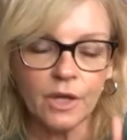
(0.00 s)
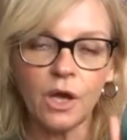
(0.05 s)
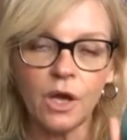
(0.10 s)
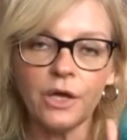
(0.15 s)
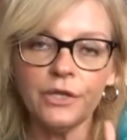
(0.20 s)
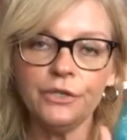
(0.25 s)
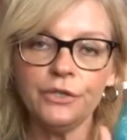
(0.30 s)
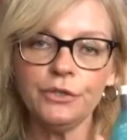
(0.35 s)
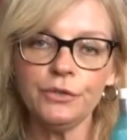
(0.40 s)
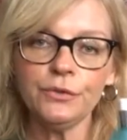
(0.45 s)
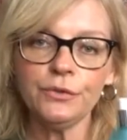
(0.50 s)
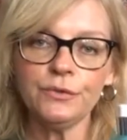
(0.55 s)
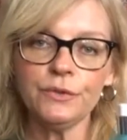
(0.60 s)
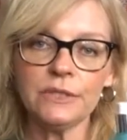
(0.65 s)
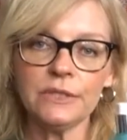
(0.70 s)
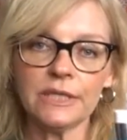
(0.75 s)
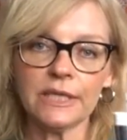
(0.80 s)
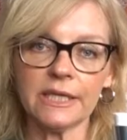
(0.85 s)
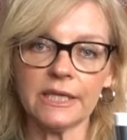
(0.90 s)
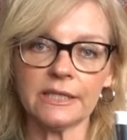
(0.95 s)
I
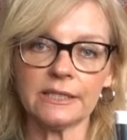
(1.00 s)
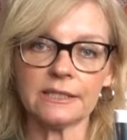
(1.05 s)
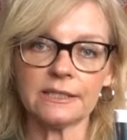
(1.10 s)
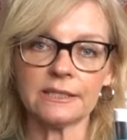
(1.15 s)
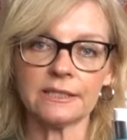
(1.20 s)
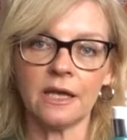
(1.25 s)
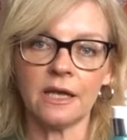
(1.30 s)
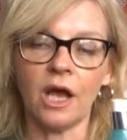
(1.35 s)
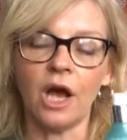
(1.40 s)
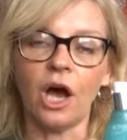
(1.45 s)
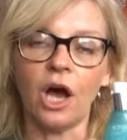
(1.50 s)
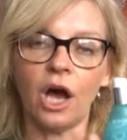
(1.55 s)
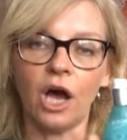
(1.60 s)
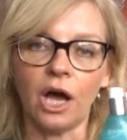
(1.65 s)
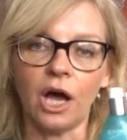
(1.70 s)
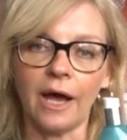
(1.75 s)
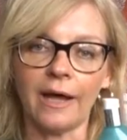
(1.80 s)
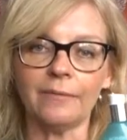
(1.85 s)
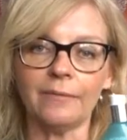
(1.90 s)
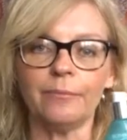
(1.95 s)
used this
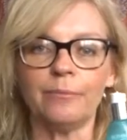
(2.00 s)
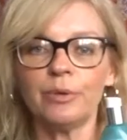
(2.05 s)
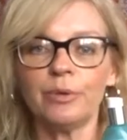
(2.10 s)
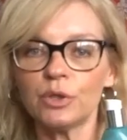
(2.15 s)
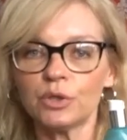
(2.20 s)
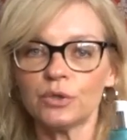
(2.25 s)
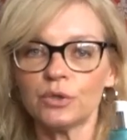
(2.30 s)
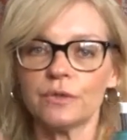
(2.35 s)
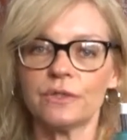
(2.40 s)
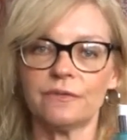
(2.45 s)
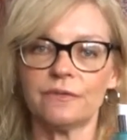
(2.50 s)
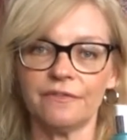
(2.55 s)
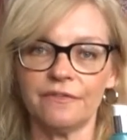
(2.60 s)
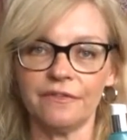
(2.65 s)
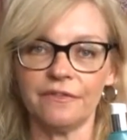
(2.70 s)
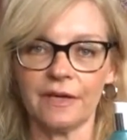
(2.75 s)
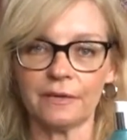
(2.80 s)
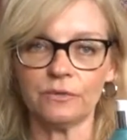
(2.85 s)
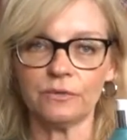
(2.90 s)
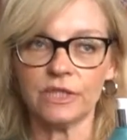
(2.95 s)
and put on some
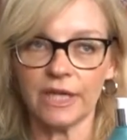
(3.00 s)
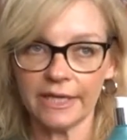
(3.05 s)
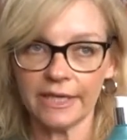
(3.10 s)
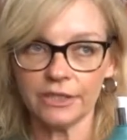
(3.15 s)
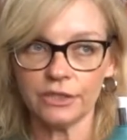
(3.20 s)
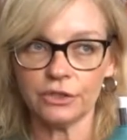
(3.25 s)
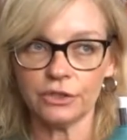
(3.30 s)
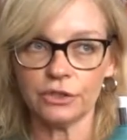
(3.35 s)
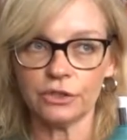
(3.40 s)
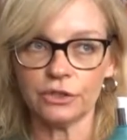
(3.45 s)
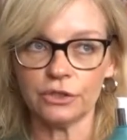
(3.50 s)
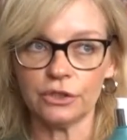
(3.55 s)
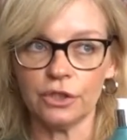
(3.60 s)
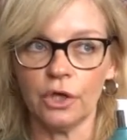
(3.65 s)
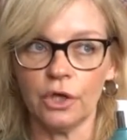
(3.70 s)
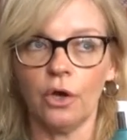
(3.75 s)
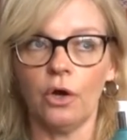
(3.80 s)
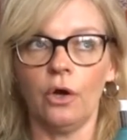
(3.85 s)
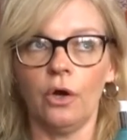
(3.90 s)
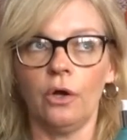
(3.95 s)
foundation.
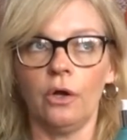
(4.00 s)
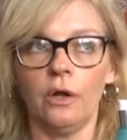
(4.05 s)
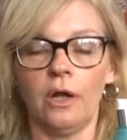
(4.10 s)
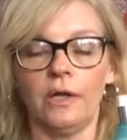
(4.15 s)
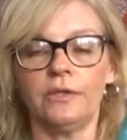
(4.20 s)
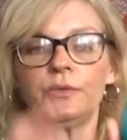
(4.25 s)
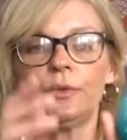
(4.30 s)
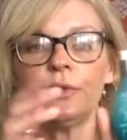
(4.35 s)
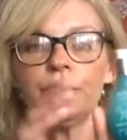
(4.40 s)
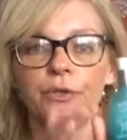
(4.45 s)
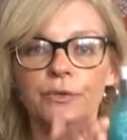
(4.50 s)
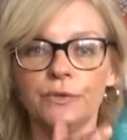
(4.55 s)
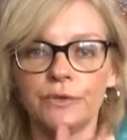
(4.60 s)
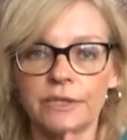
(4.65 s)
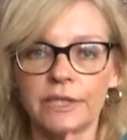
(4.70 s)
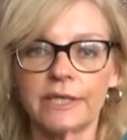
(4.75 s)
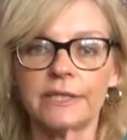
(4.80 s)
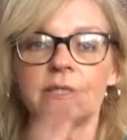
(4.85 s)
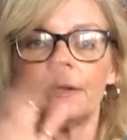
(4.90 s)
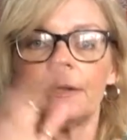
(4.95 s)
So I used
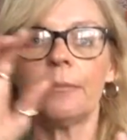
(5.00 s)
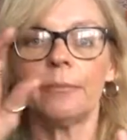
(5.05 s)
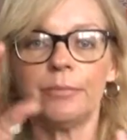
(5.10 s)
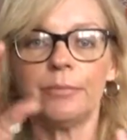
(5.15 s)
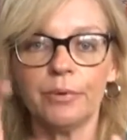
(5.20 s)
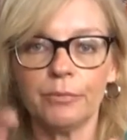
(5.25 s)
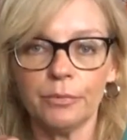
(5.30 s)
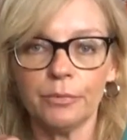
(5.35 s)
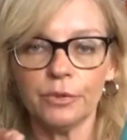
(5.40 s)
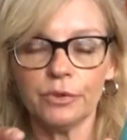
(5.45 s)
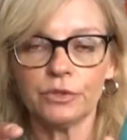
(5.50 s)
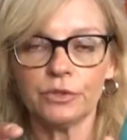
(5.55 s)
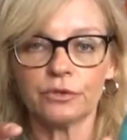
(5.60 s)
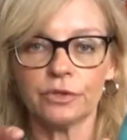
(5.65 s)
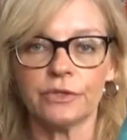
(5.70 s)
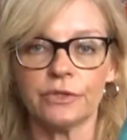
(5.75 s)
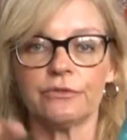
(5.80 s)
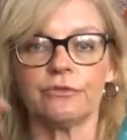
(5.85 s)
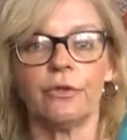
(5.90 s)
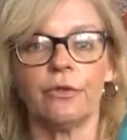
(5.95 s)
this, put
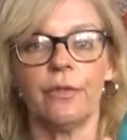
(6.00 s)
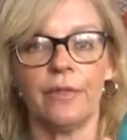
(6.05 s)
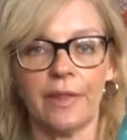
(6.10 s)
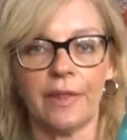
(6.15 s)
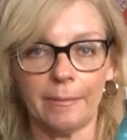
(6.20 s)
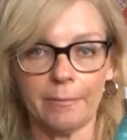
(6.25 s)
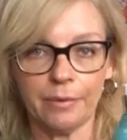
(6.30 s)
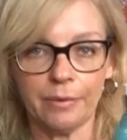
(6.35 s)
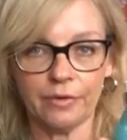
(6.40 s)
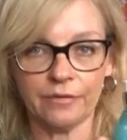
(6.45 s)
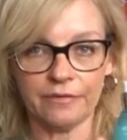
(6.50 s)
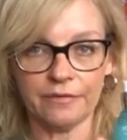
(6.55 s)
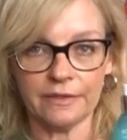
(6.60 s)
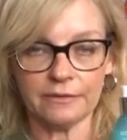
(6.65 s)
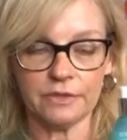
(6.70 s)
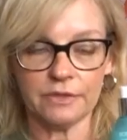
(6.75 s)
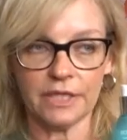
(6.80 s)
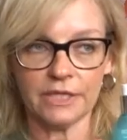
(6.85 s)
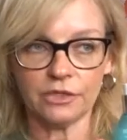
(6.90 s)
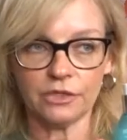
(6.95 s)
moisturiser on, then put
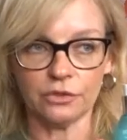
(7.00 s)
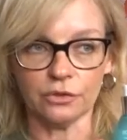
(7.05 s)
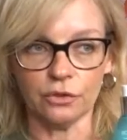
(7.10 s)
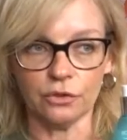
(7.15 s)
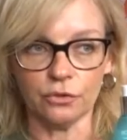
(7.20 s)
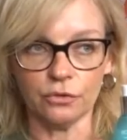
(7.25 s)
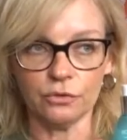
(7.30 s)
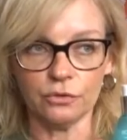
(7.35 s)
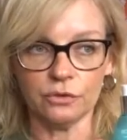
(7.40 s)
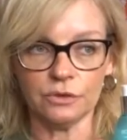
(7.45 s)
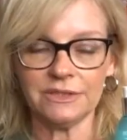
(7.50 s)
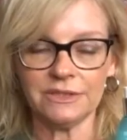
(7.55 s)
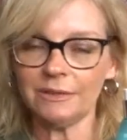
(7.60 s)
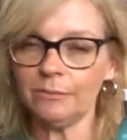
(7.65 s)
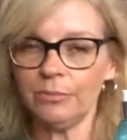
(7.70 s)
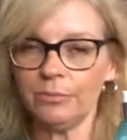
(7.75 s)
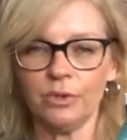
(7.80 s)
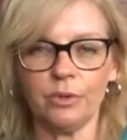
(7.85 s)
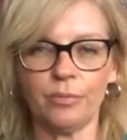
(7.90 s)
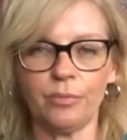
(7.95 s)
foundation on.
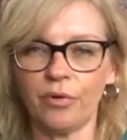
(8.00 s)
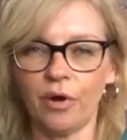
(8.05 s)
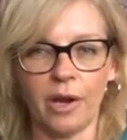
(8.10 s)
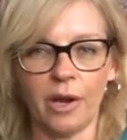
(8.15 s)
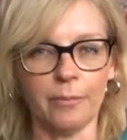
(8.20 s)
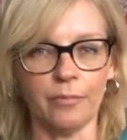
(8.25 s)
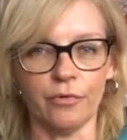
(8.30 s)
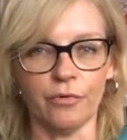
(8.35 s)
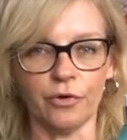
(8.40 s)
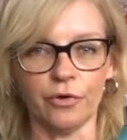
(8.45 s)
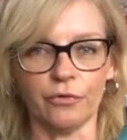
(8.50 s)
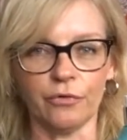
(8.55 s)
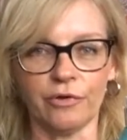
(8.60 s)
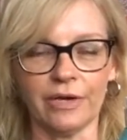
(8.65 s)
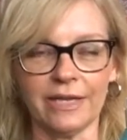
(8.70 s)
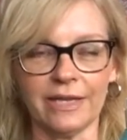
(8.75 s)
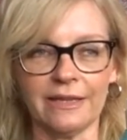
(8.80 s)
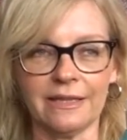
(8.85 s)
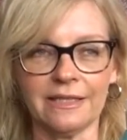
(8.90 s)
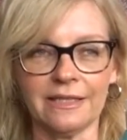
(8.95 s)
Didn't put a primer on or
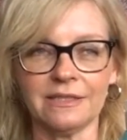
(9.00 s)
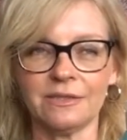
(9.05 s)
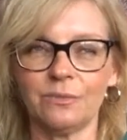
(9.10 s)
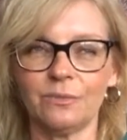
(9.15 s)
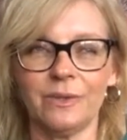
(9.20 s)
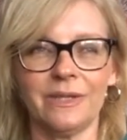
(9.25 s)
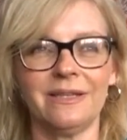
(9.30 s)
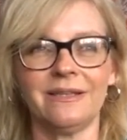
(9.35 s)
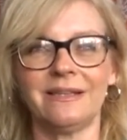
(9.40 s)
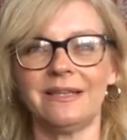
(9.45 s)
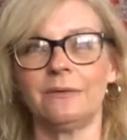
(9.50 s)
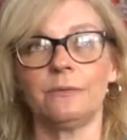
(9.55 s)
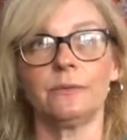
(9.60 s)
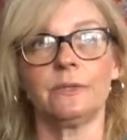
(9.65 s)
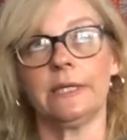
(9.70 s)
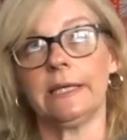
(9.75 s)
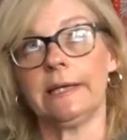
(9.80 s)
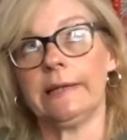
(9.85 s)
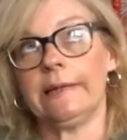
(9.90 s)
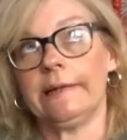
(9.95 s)
anything, so whether that
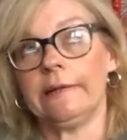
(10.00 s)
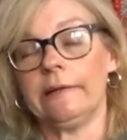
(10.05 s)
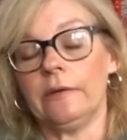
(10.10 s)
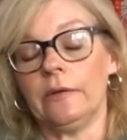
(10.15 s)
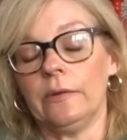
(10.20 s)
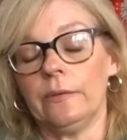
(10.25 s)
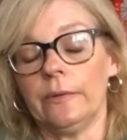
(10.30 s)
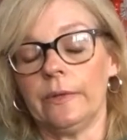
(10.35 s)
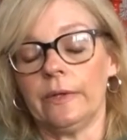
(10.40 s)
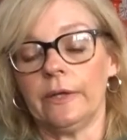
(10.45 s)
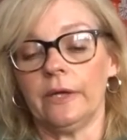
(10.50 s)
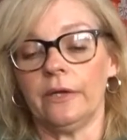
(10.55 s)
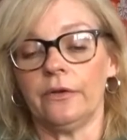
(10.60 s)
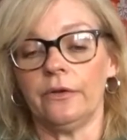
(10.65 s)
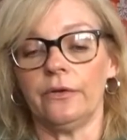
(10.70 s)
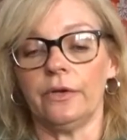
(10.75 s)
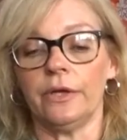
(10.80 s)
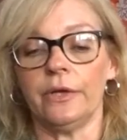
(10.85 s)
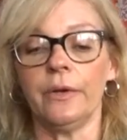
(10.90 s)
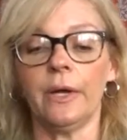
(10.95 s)
was anything to do with it, I
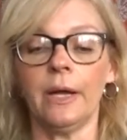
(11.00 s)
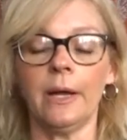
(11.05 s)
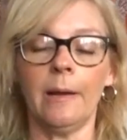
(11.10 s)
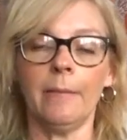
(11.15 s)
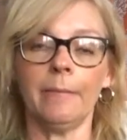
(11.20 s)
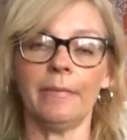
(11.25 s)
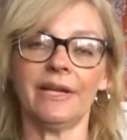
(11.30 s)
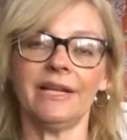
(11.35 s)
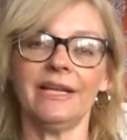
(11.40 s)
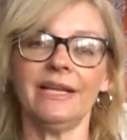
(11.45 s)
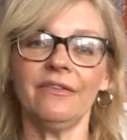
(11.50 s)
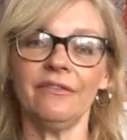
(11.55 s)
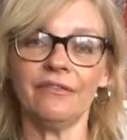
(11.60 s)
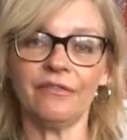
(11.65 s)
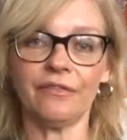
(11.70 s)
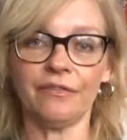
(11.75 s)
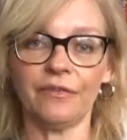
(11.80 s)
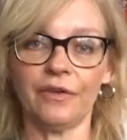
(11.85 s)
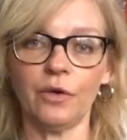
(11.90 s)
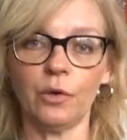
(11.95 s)
don't know. But I didn't
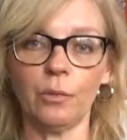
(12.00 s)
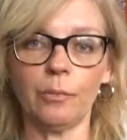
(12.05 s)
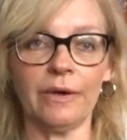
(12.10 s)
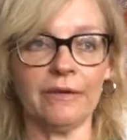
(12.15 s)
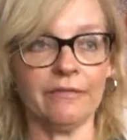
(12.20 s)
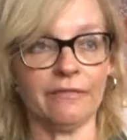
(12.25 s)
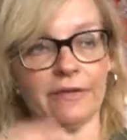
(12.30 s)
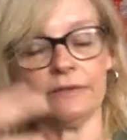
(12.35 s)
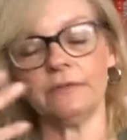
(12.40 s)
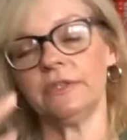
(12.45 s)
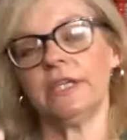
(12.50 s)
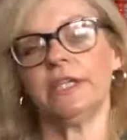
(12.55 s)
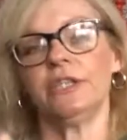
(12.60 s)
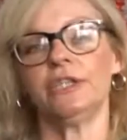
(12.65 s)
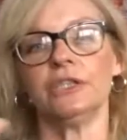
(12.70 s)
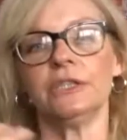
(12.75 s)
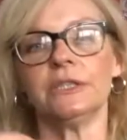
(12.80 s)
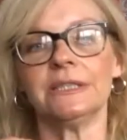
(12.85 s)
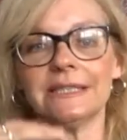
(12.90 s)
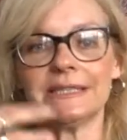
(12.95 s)
feel my
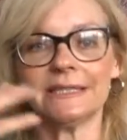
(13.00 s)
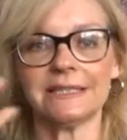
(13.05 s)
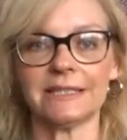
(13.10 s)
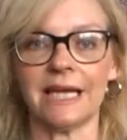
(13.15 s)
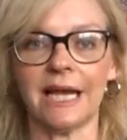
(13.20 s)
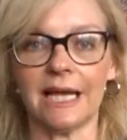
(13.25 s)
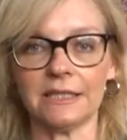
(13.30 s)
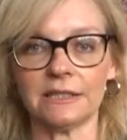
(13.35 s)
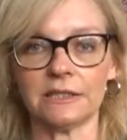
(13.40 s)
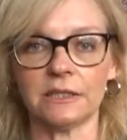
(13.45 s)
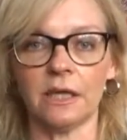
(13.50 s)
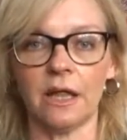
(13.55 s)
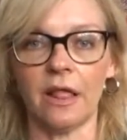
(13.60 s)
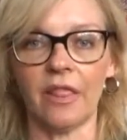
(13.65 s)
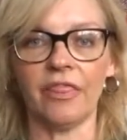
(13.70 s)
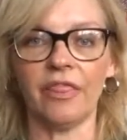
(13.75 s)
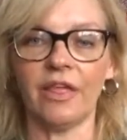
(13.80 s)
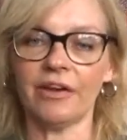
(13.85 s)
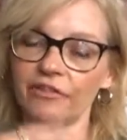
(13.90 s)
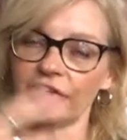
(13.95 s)
foundation sat
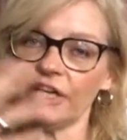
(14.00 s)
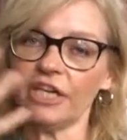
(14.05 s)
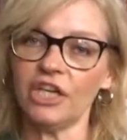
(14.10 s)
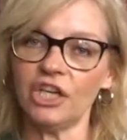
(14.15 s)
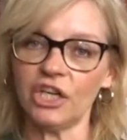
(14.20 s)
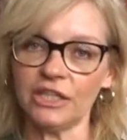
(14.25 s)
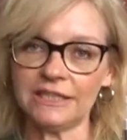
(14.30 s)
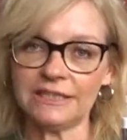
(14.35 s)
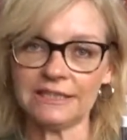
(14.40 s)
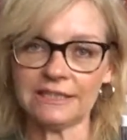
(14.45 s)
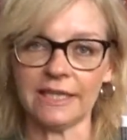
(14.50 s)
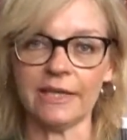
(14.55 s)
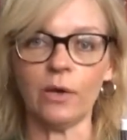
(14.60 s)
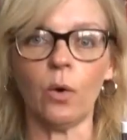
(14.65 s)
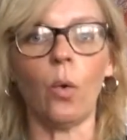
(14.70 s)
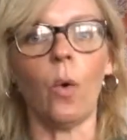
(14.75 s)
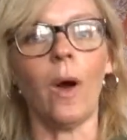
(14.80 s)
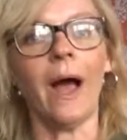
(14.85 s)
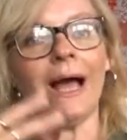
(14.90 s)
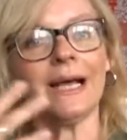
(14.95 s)
very nicely
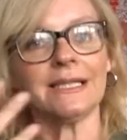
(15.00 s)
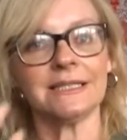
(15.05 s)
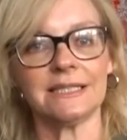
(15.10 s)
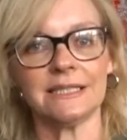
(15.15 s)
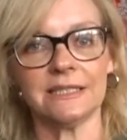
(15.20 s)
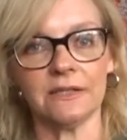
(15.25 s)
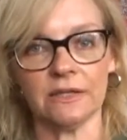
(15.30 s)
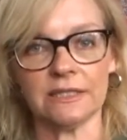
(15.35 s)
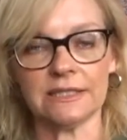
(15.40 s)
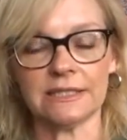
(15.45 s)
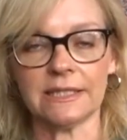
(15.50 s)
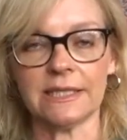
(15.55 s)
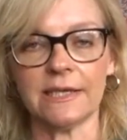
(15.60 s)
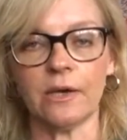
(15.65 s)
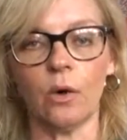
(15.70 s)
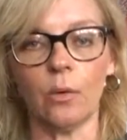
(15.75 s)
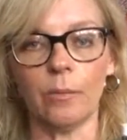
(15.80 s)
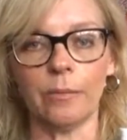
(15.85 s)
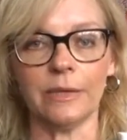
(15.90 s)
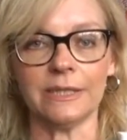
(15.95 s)
or as nicely
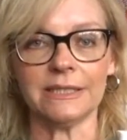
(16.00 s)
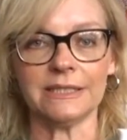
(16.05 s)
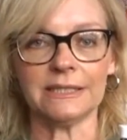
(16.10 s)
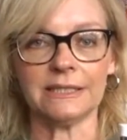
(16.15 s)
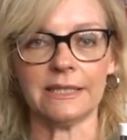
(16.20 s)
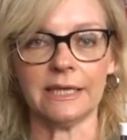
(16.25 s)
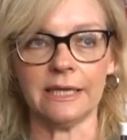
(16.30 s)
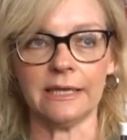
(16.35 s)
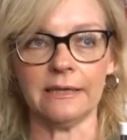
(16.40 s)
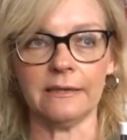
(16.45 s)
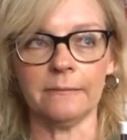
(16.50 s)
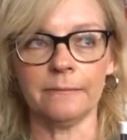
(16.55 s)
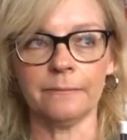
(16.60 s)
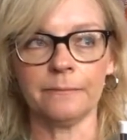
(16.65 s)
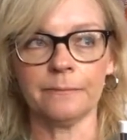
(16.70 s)
on my skin.